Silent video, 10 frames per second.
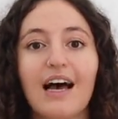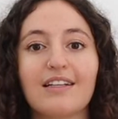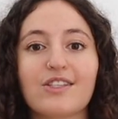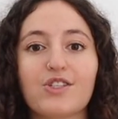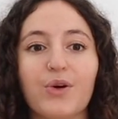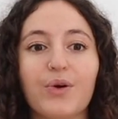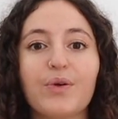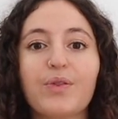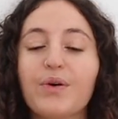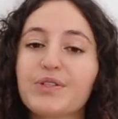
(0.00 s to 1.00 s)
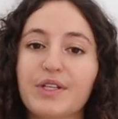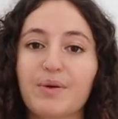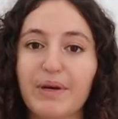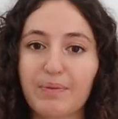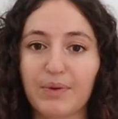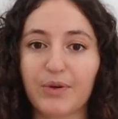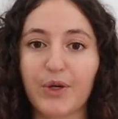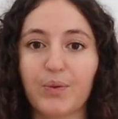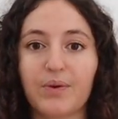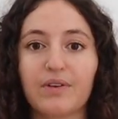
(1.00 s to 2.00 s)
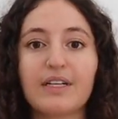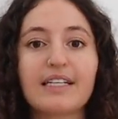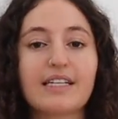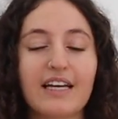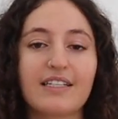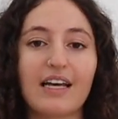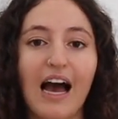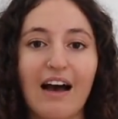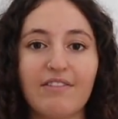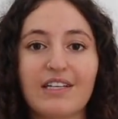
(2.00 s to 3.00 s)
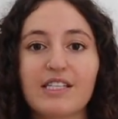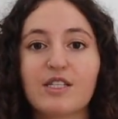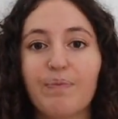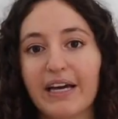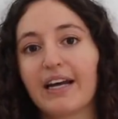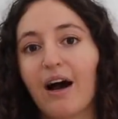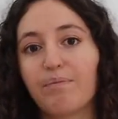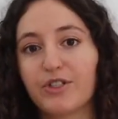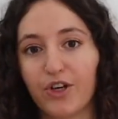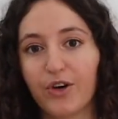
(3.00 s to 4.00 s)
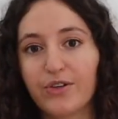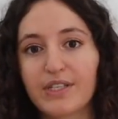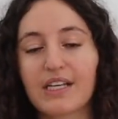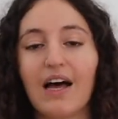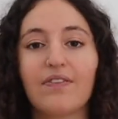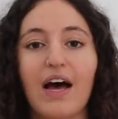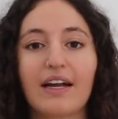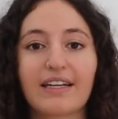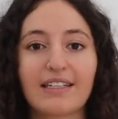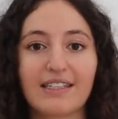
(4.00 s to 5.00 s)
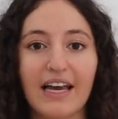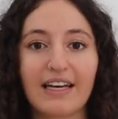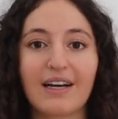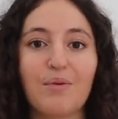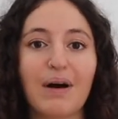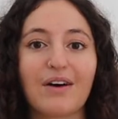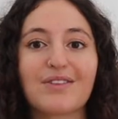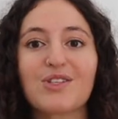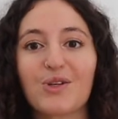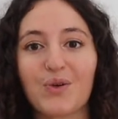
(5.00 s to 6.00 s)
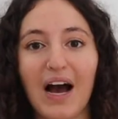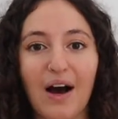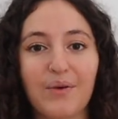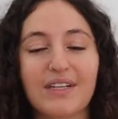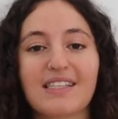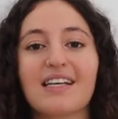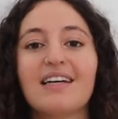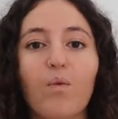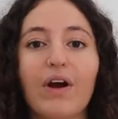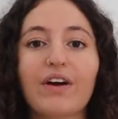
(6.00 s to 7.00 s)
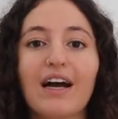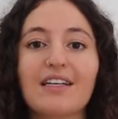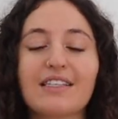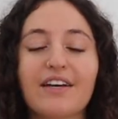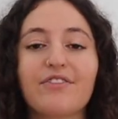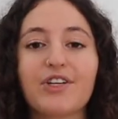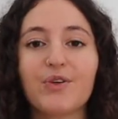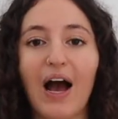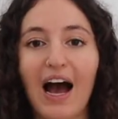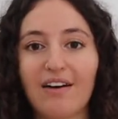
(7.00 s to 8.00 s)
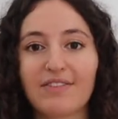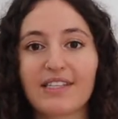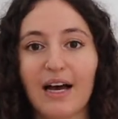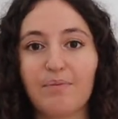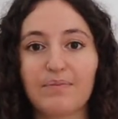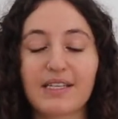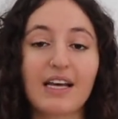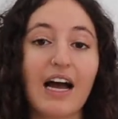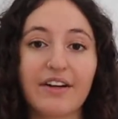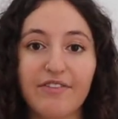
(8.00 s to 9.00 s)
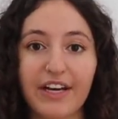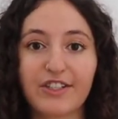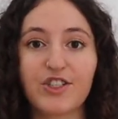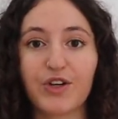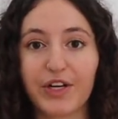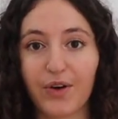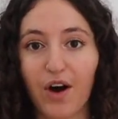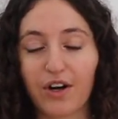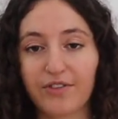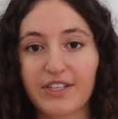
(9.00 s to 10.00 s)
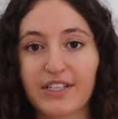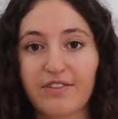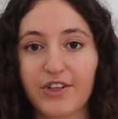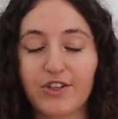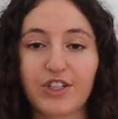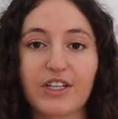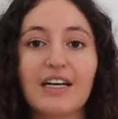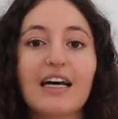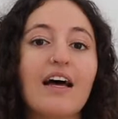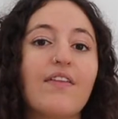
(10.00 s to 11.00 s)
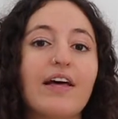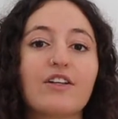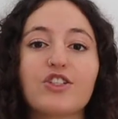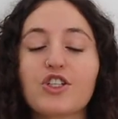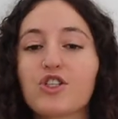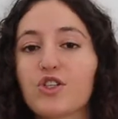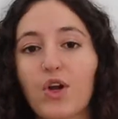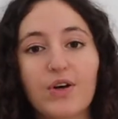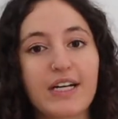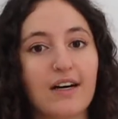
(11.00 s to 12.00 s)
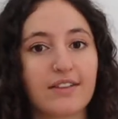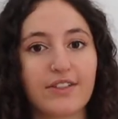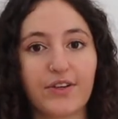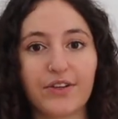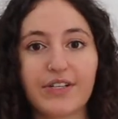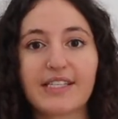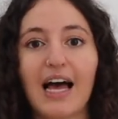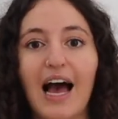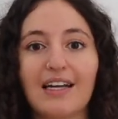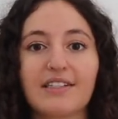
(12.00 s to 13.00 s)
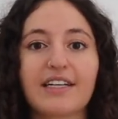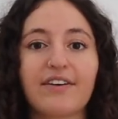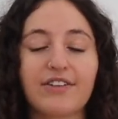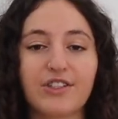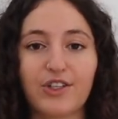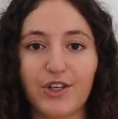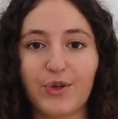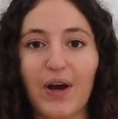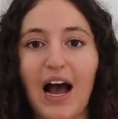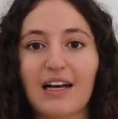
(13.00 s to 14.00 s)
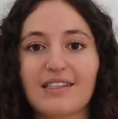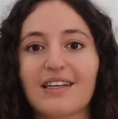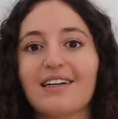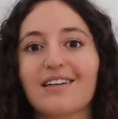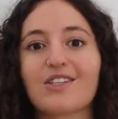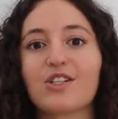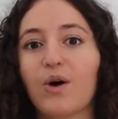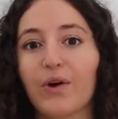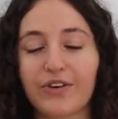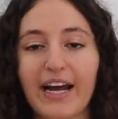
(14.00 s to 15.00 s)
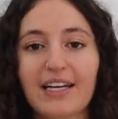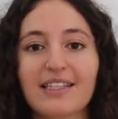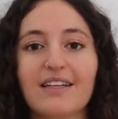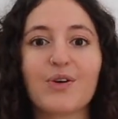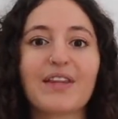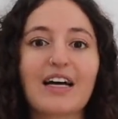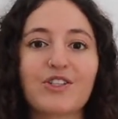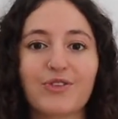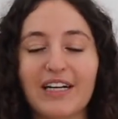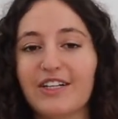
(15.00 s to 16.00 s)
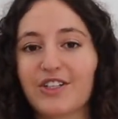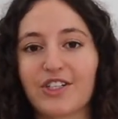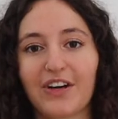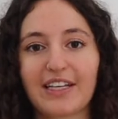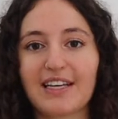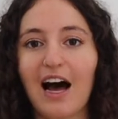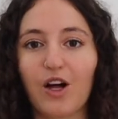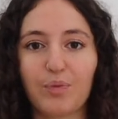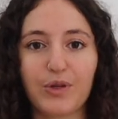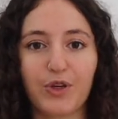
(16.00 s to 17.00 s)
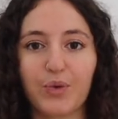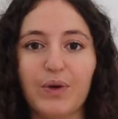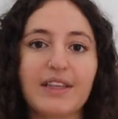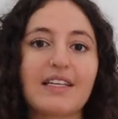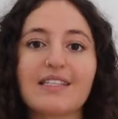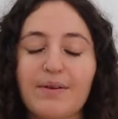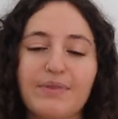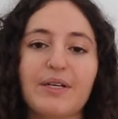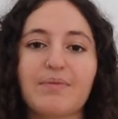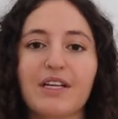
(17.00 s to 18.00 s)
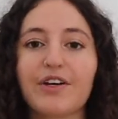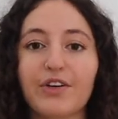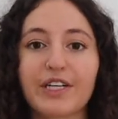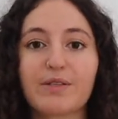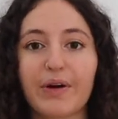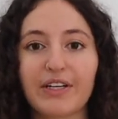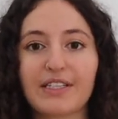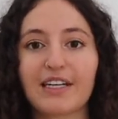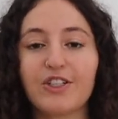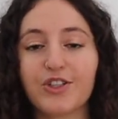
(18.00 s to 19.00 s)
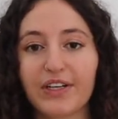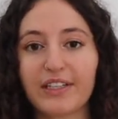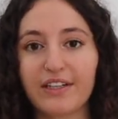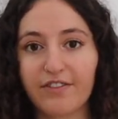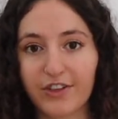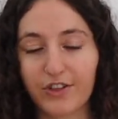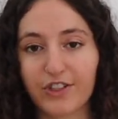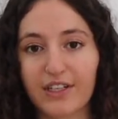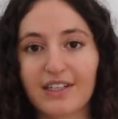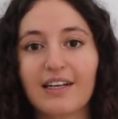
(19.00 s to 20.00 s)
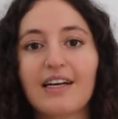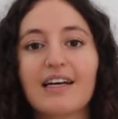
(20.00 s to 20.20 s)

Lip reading: And so those are the people who will tend to have a sped up dose, and that can take about 2 hours. Whereas if you have some side effects during your Ocrevus infusion, they'll just slow down the dose and give it to you at a slower rate. So that's really just going to help you with the symptoms that you're experiencing during the infusion.